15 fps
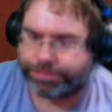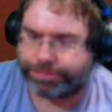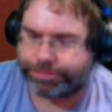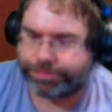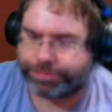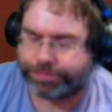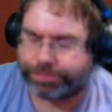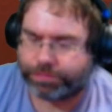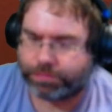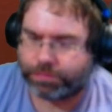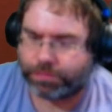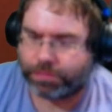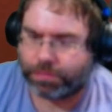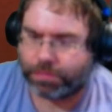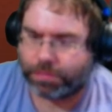
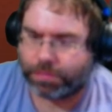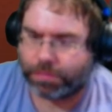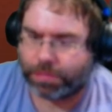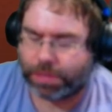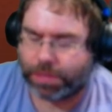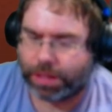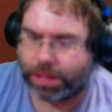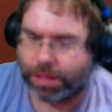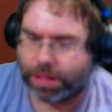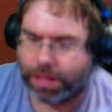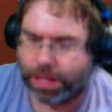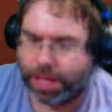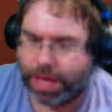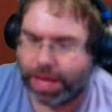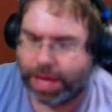
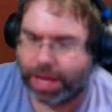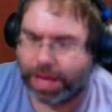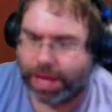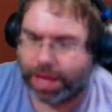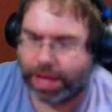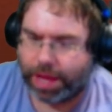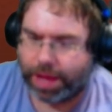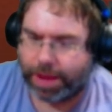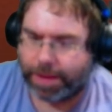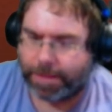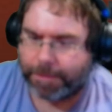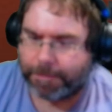(no one is talking)